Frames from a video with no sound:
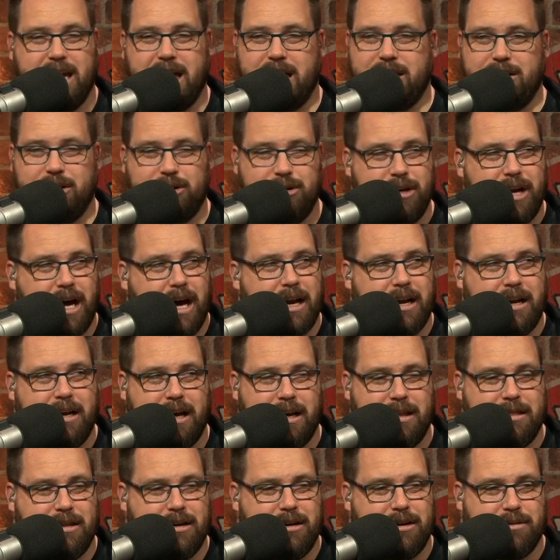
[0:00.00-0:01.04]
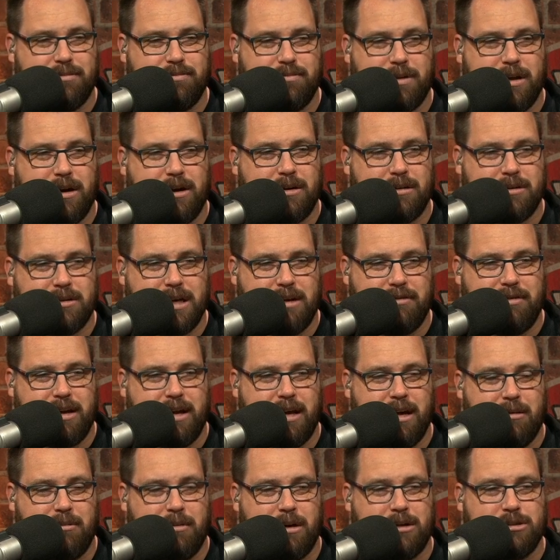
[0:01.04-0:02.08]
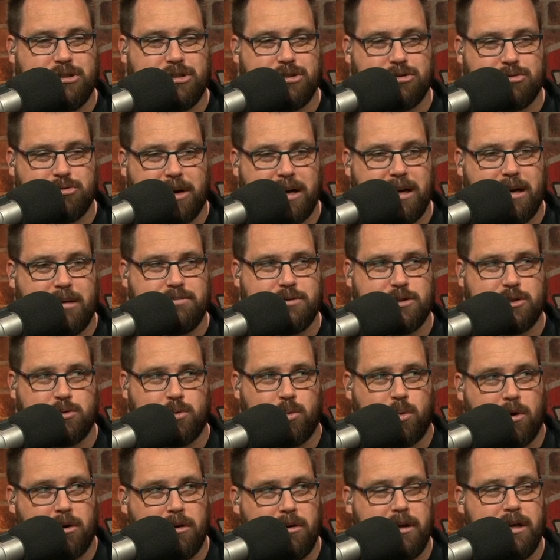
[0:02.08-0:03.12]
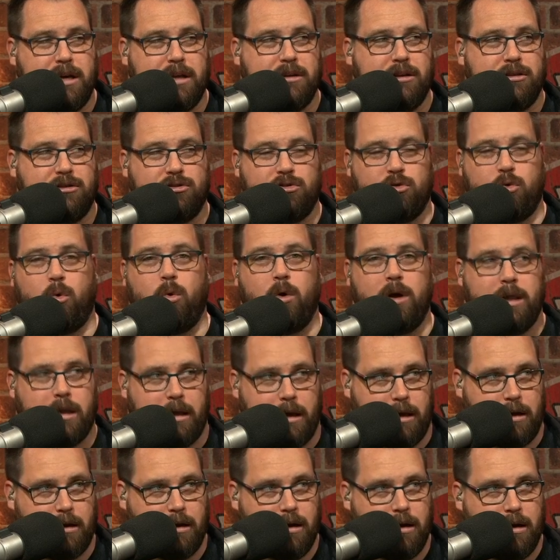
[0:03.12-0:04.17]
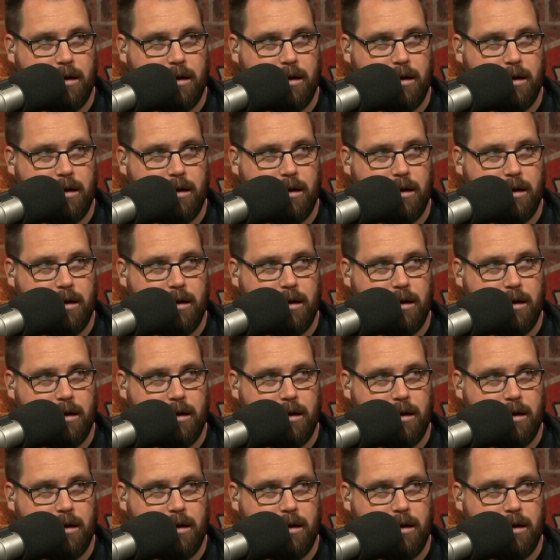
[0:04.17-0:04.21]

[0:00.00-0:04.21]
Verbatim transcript: Yeah, they're not a nice. They're they're giving him a straight up swirly in the toilet.